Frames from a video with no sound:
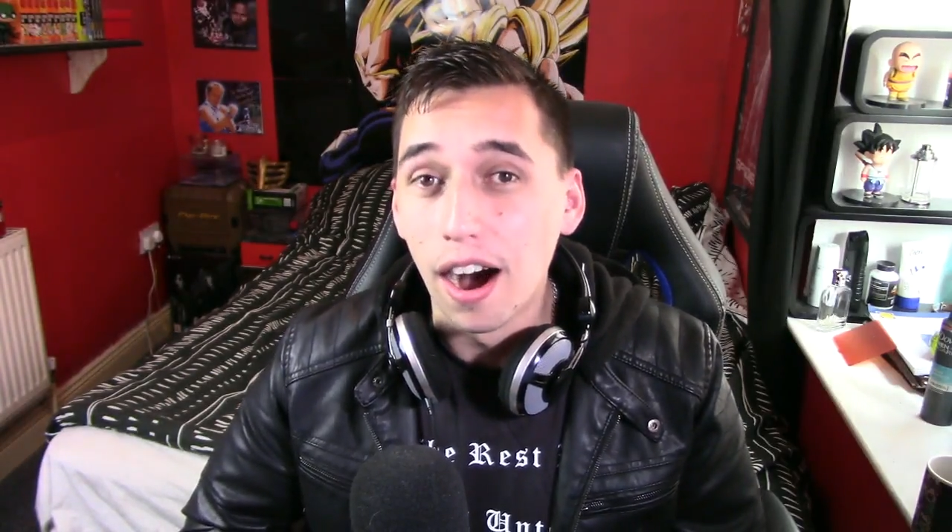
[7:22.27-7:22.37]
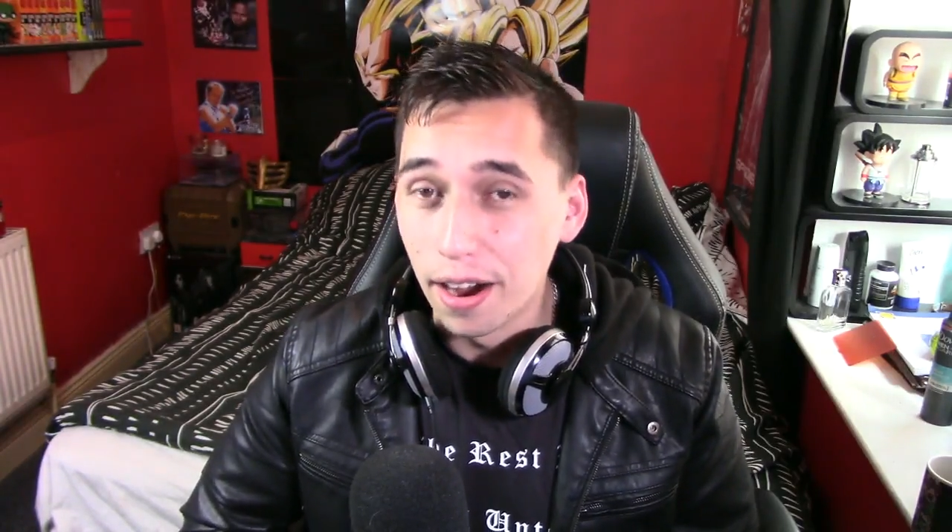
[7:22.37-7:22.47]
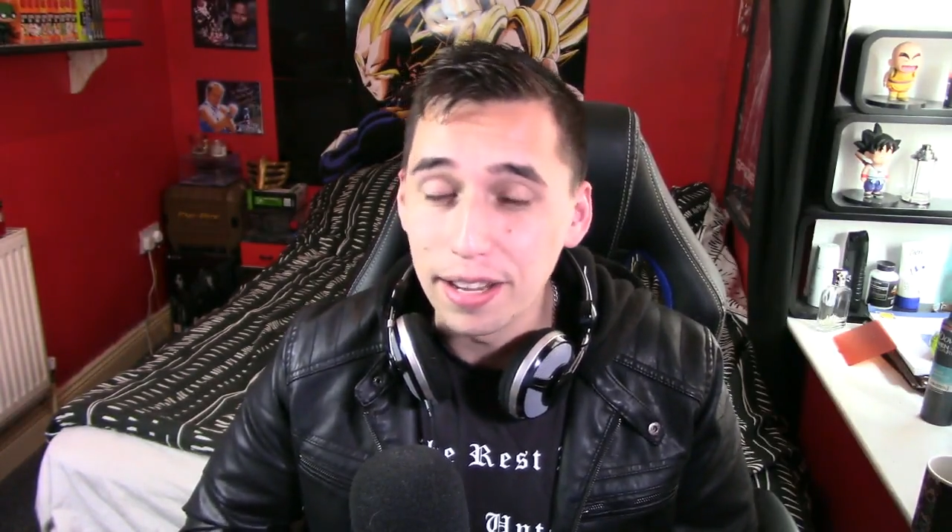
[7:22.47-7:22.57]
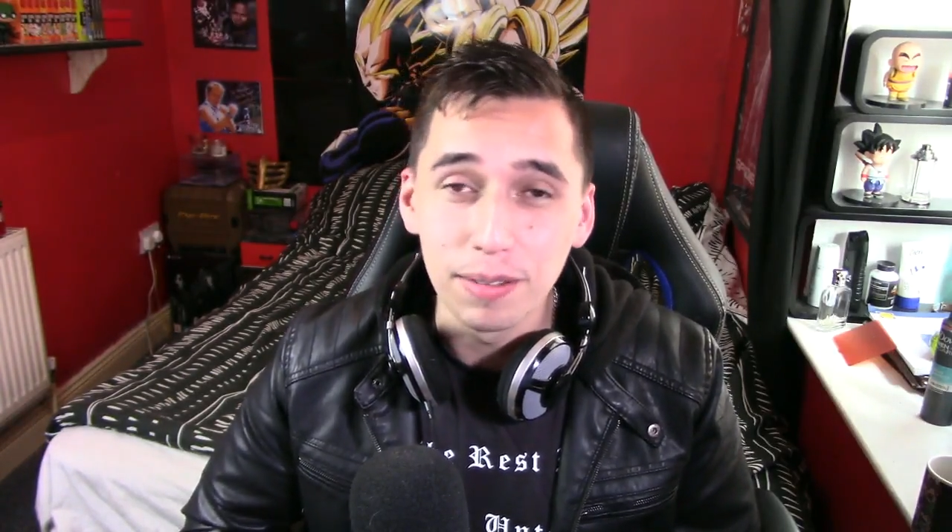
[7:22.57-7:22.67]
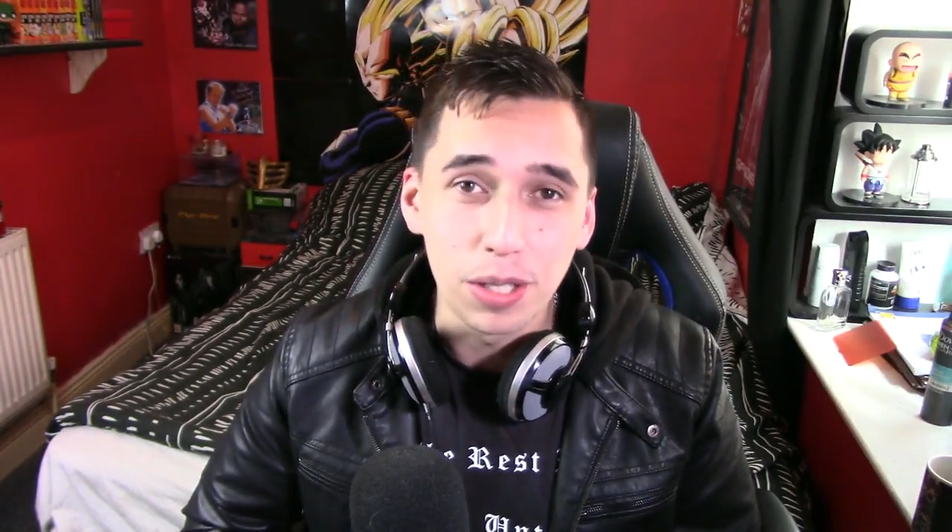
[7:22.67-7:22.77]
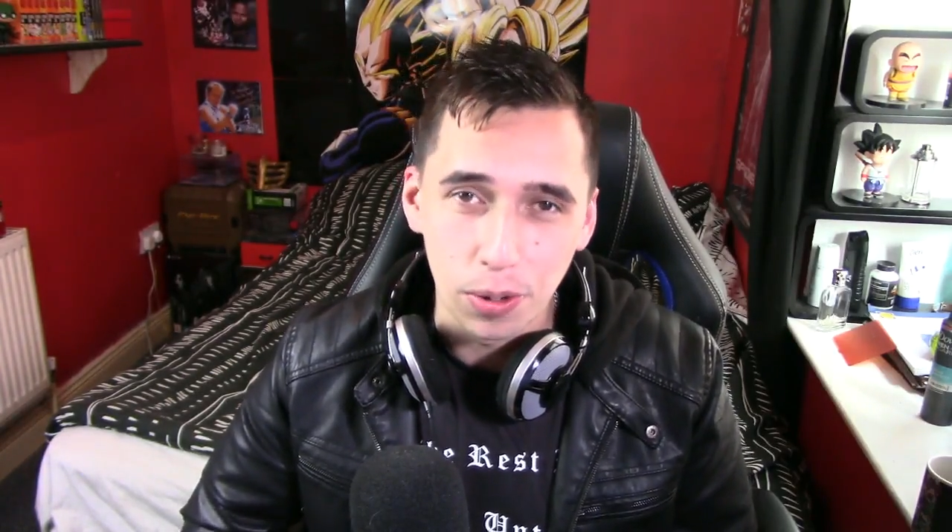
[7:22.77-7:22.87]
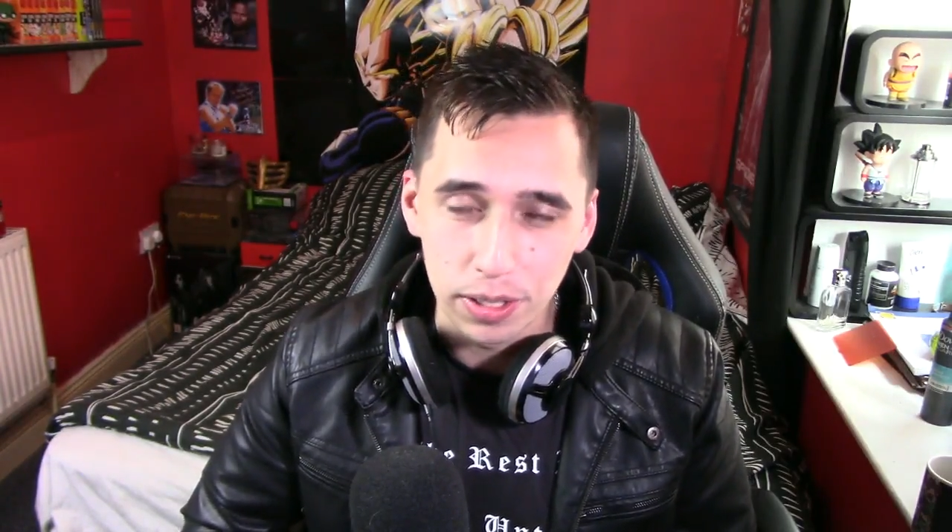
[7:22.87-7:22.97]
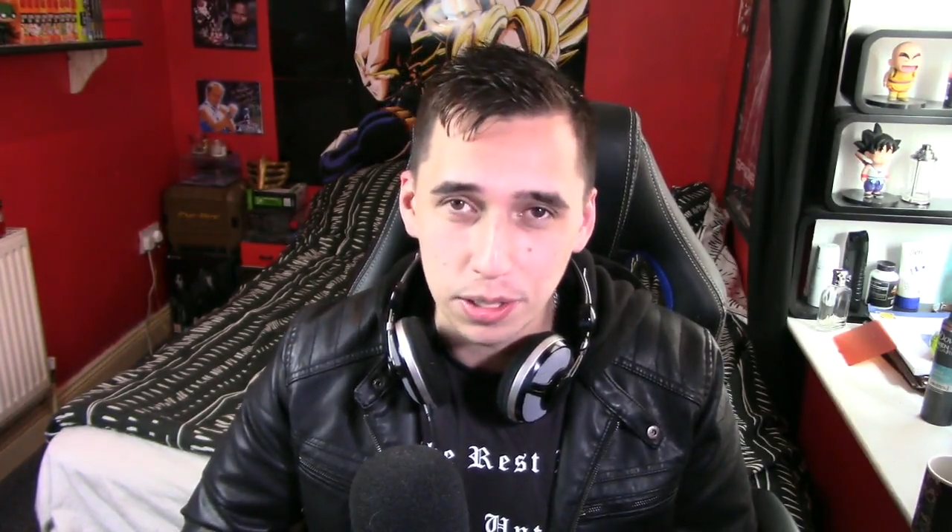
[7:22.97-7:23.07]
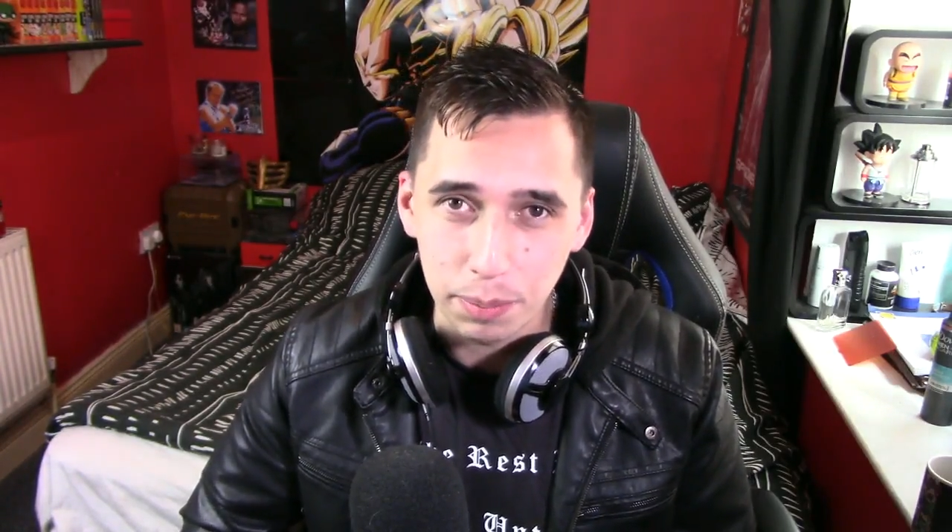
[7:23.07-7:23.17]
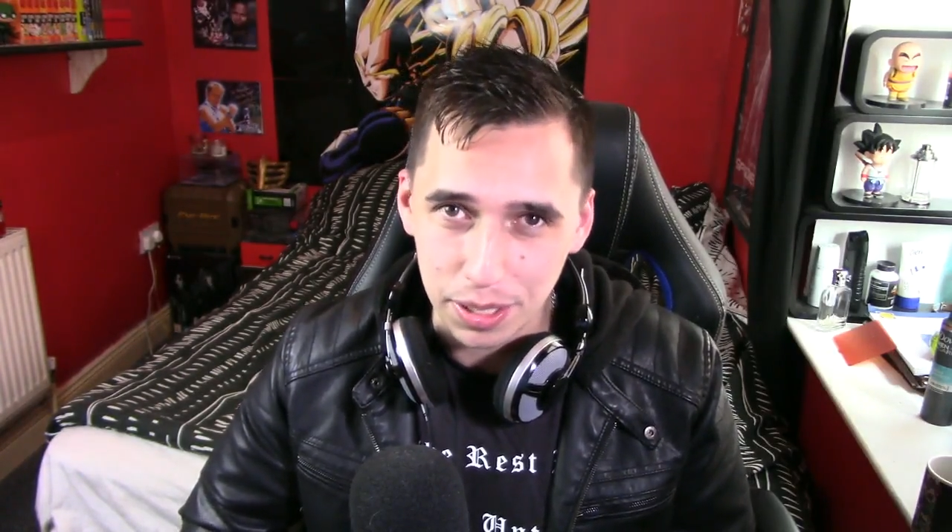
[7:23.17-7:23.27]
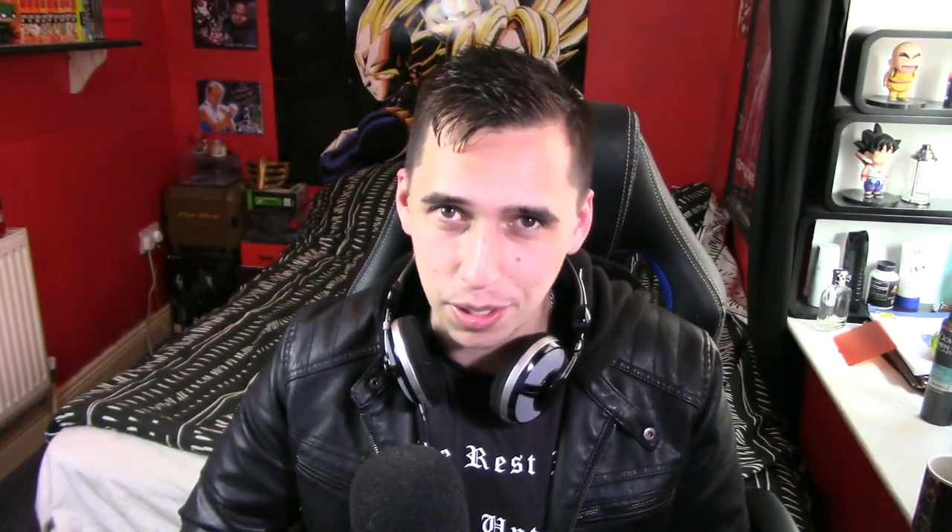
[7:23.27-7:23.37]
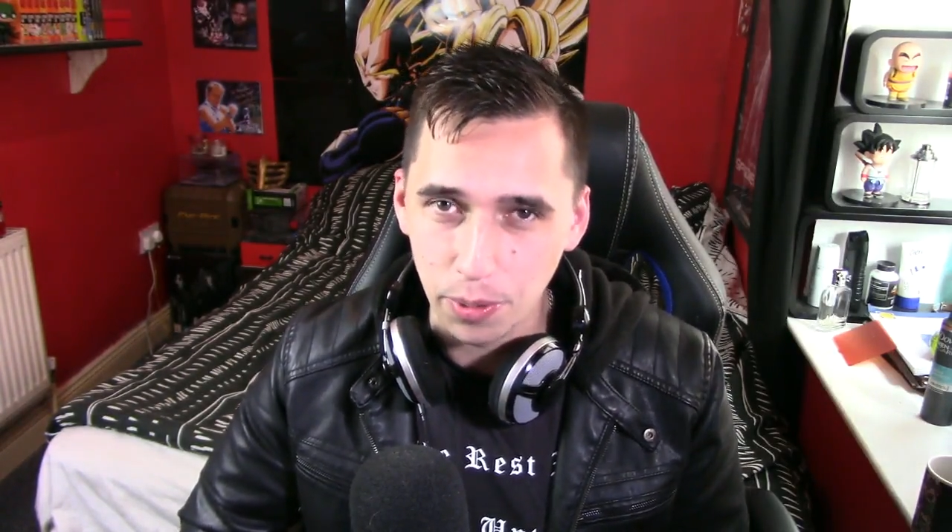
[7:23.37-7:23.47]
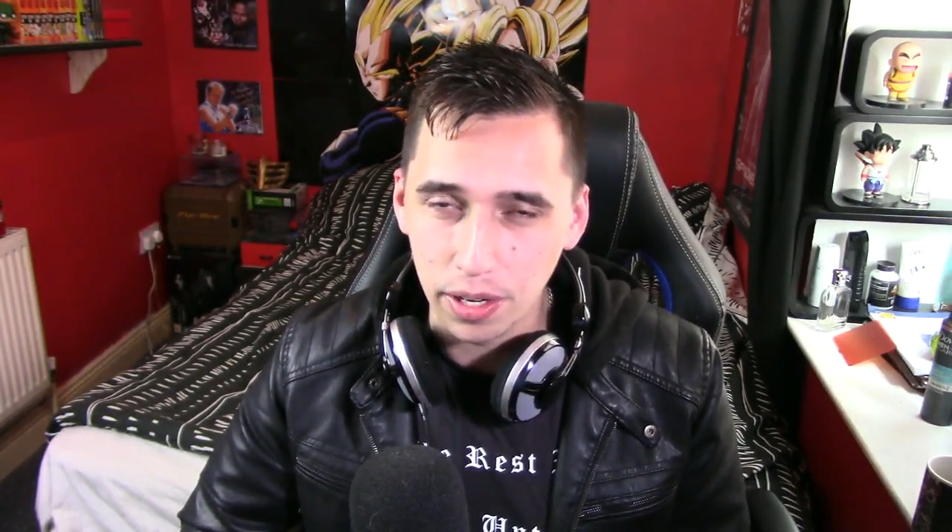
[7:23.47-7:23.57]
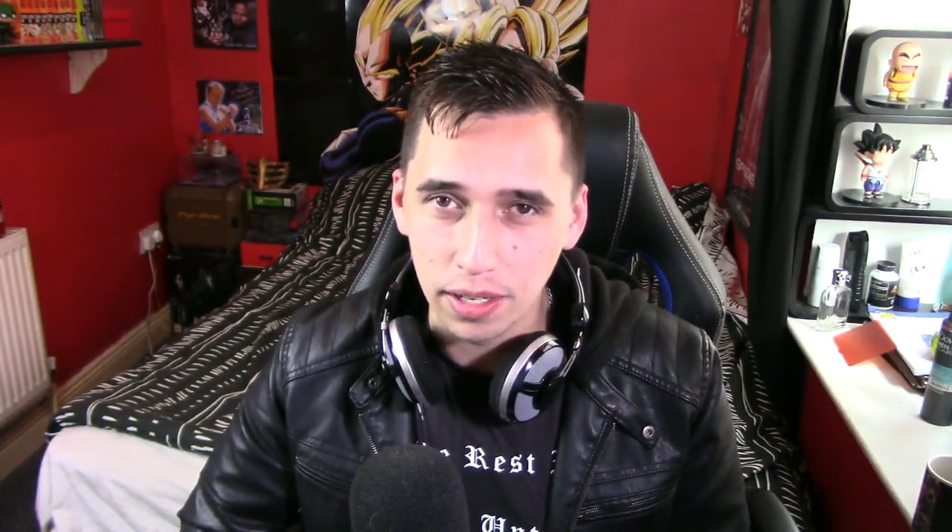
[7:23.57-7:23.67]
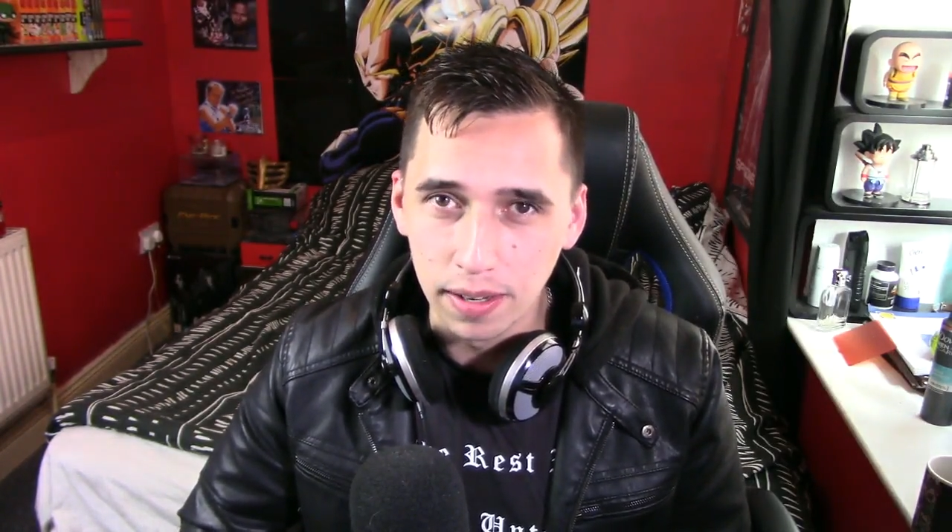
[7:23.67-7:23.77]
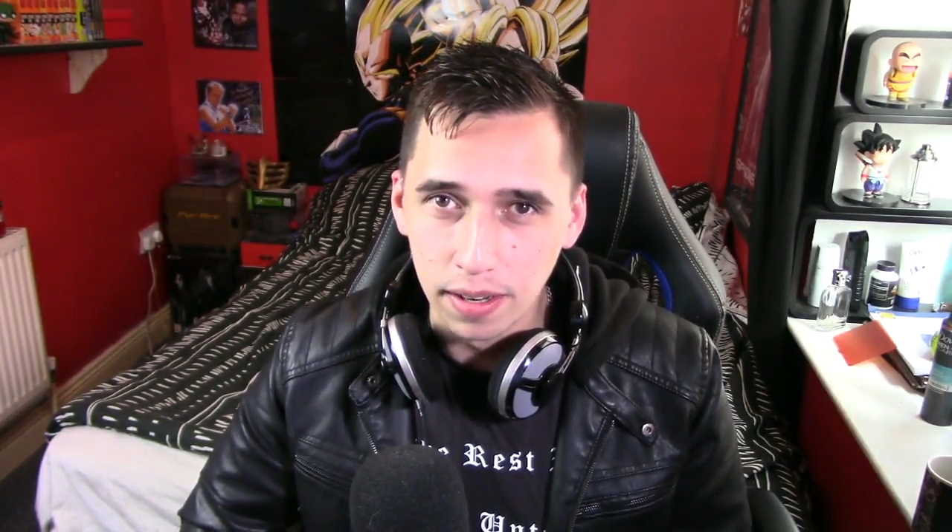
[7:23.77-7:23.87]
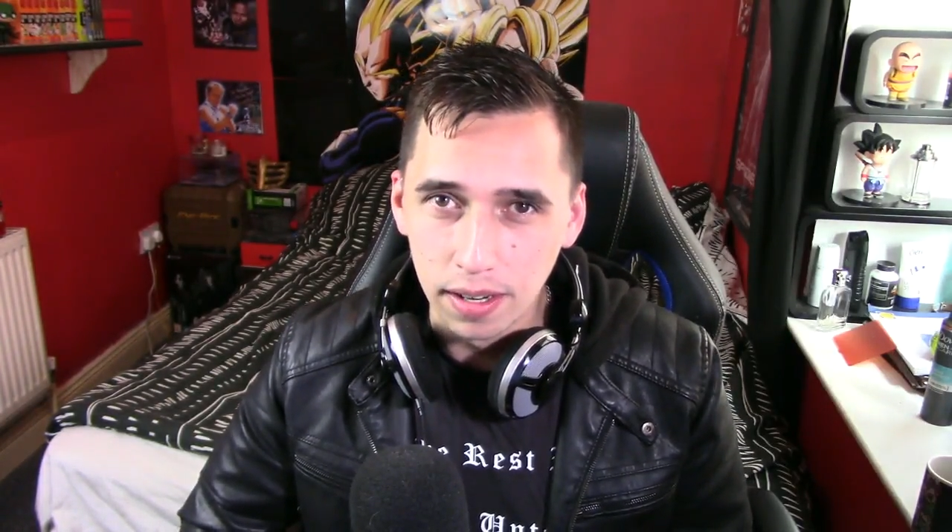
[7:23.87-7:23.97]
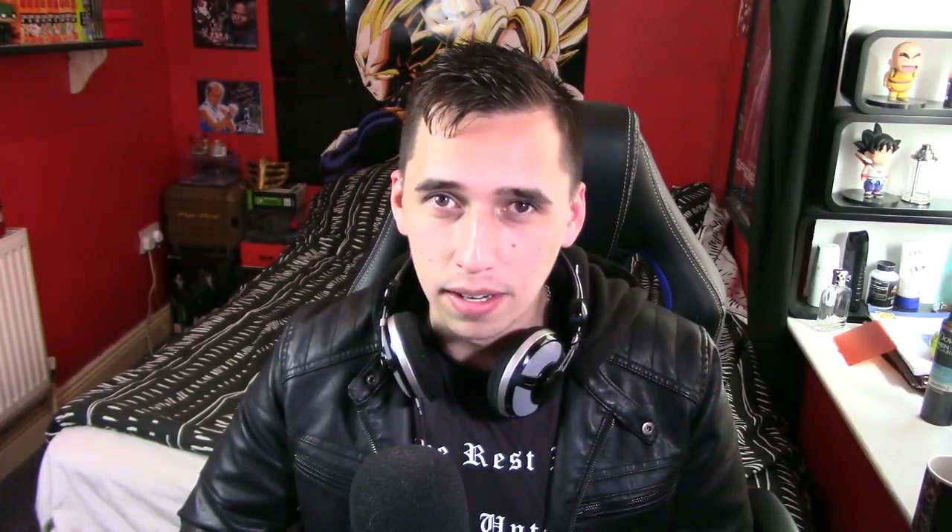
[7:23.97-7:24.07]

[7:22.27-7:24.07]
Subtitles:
I am going to be doing